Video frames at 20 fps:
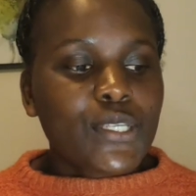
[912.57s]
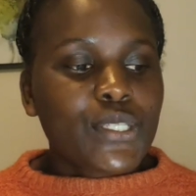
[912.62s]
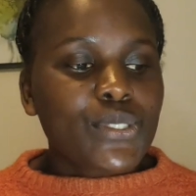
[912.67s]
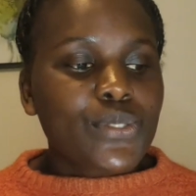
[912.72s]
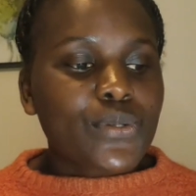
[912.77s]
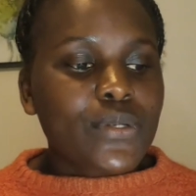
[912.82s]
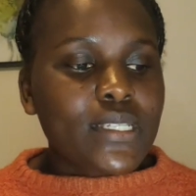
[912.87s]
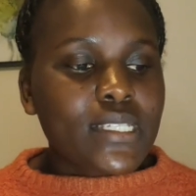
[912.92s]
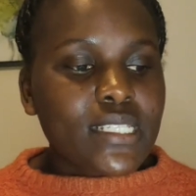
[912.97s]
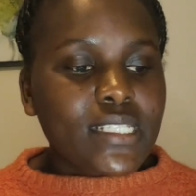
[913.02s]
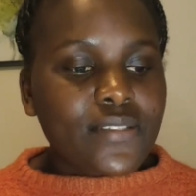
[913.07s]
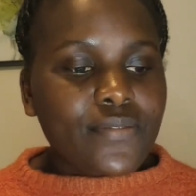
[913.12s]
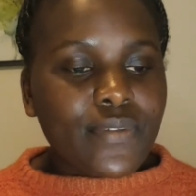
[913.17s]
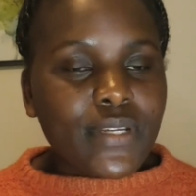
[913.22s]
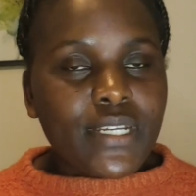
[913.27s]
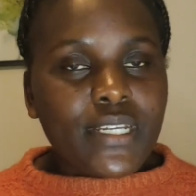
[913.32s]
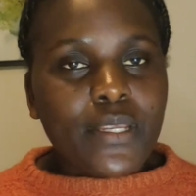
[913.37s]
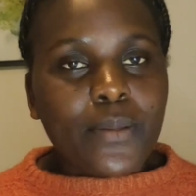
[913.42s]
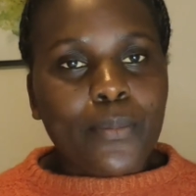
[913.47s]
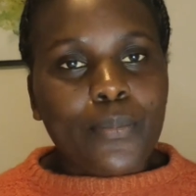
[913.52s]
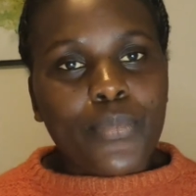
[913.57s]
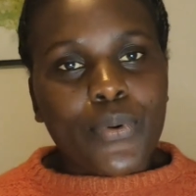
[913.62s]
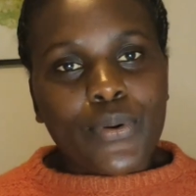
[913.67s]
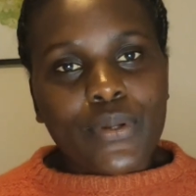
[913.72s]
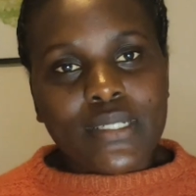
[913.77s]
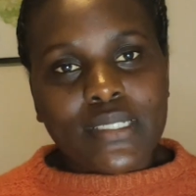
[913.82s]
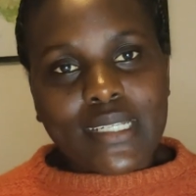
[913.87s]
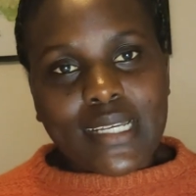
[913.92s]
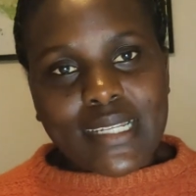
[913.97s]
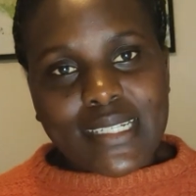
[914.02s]
So it is very
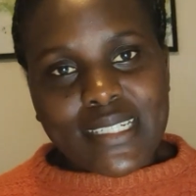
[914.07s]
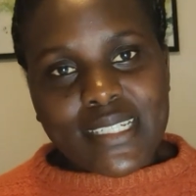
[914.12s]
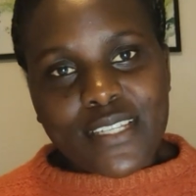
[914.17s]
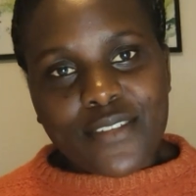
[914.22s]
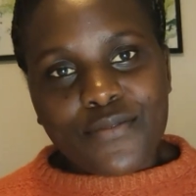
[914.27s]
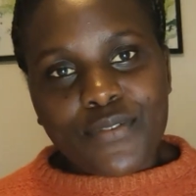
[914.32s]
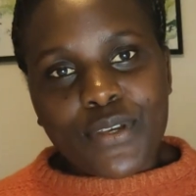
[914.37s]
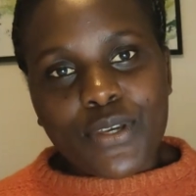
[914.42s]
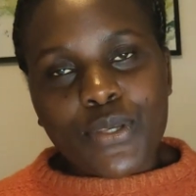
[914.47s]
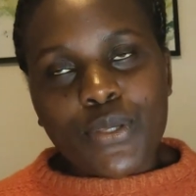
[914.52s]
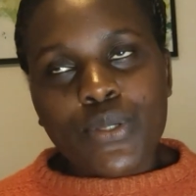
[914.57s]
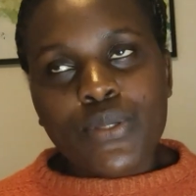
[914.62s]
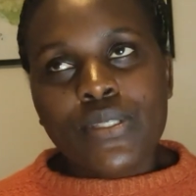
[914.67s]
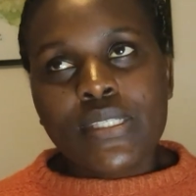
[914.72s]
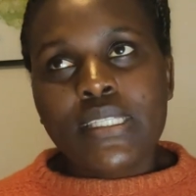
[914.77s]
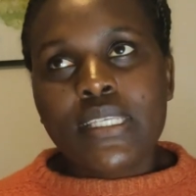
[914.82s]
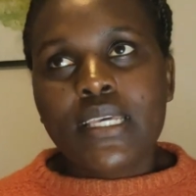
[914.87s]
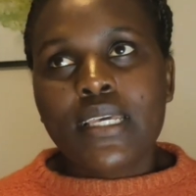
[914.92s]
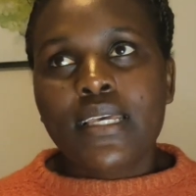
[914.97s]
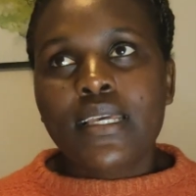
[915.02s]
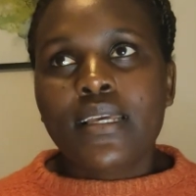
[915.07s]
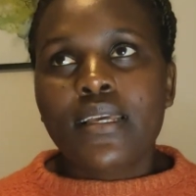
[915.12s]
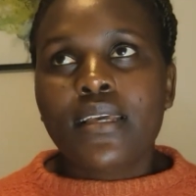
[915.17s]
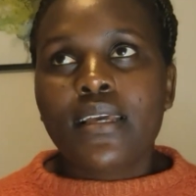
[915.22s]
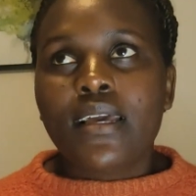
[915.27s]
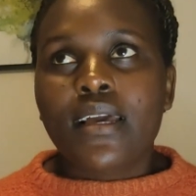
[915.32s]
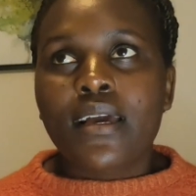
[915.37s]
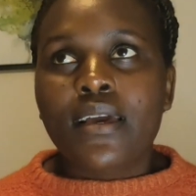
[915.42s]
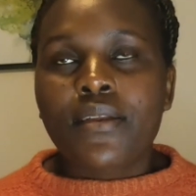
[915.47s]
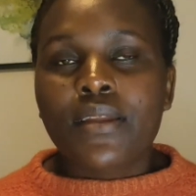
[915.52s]
important. If you're
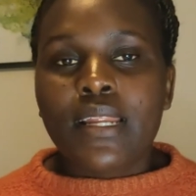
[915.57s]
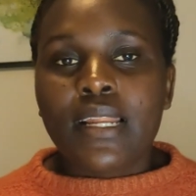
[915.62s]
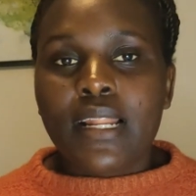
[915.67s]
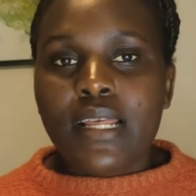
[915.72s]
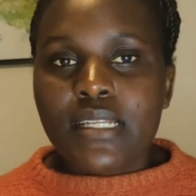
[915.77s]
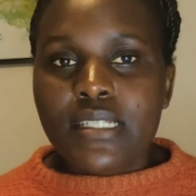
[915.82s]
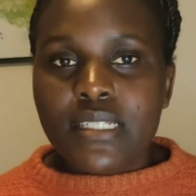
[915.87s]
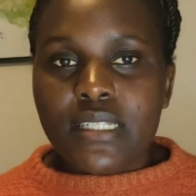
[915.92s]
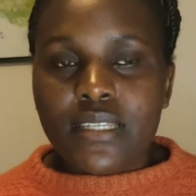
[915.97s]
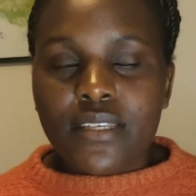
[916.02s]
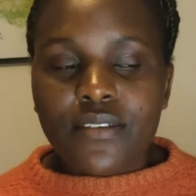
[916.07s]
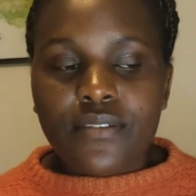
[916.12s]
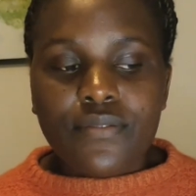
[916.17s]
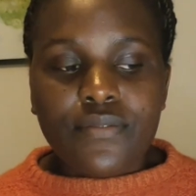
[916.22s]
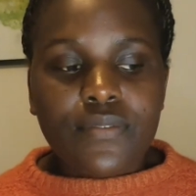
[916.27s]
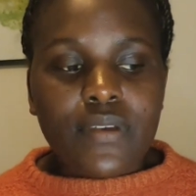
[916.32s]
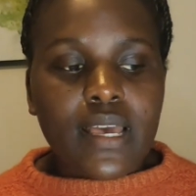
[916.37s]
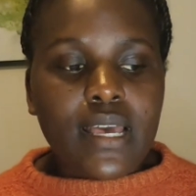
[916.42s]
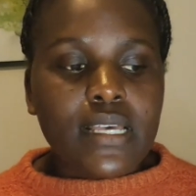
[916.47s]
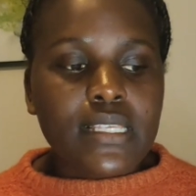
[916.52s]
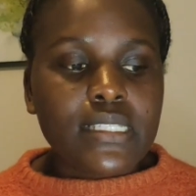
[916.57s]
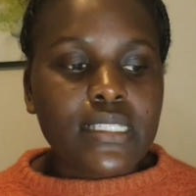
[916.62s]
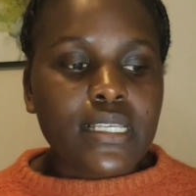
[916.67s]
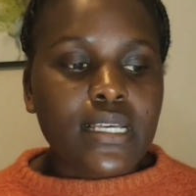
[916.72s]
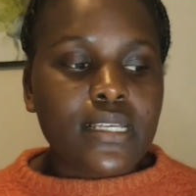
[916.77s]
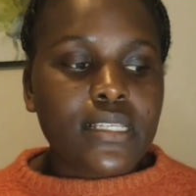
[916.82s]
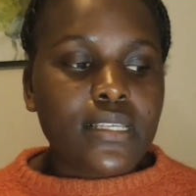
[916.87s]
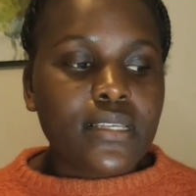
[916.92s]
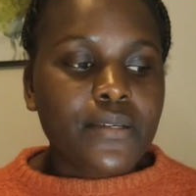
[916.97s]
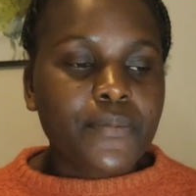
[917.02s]
using a relative as
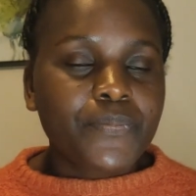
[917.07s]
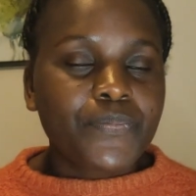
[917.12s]
a